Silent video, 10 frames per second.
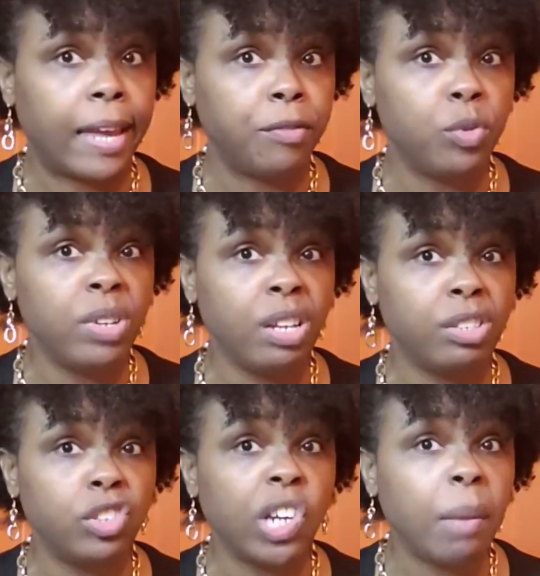Have you
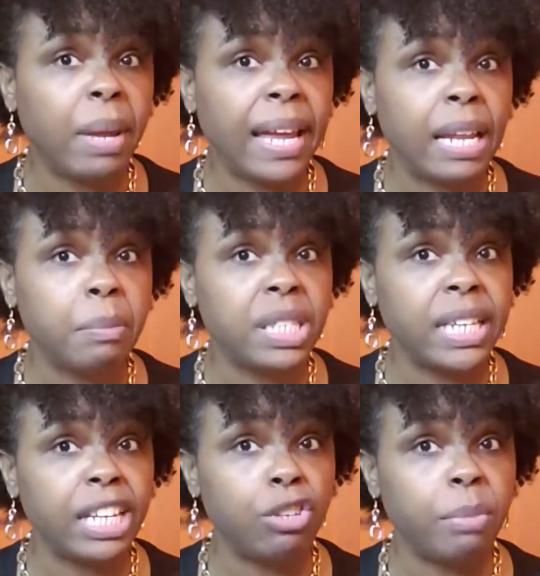lost a job behind a
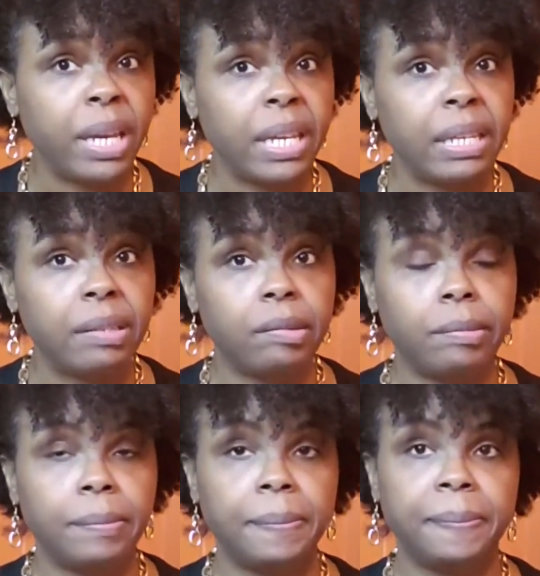mistake you made?
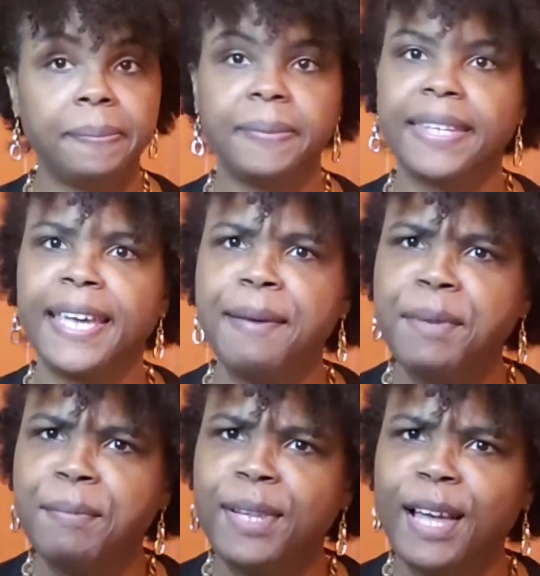
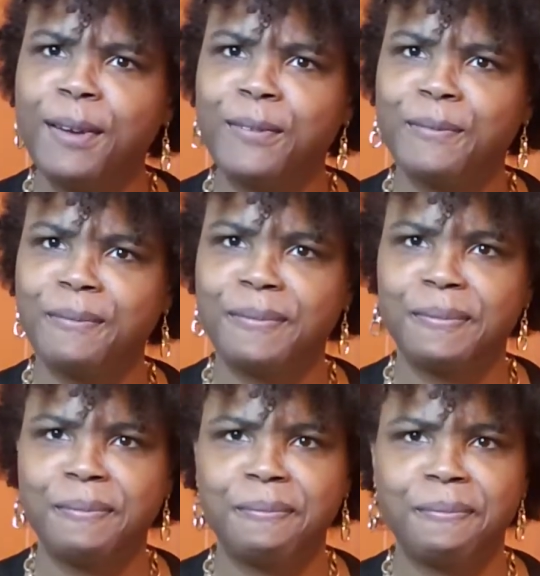Comment
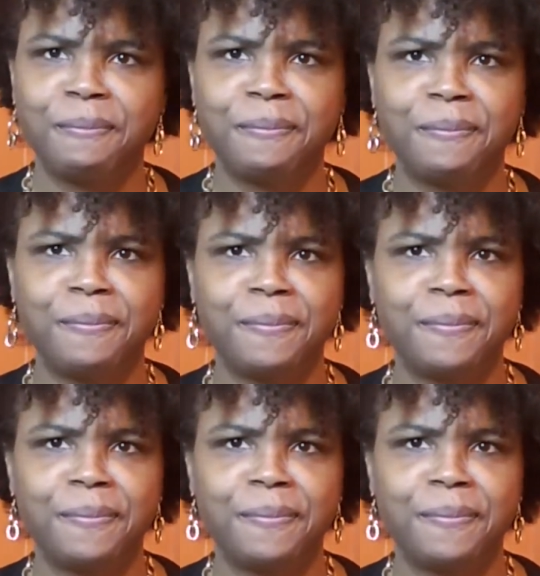below.